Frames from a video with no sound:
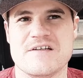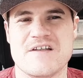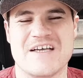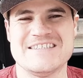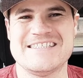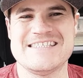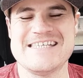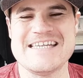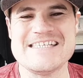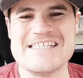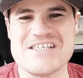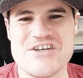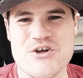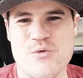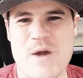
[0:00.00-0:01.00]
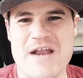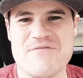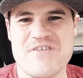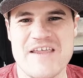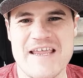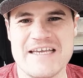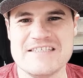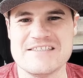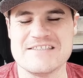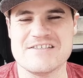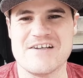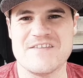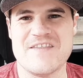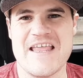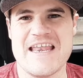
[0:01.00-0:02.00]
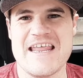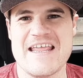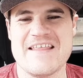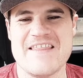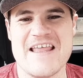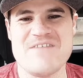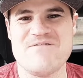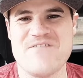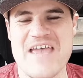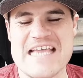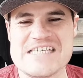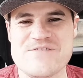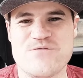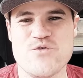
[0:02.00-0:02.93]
not just instant gratification, not that fast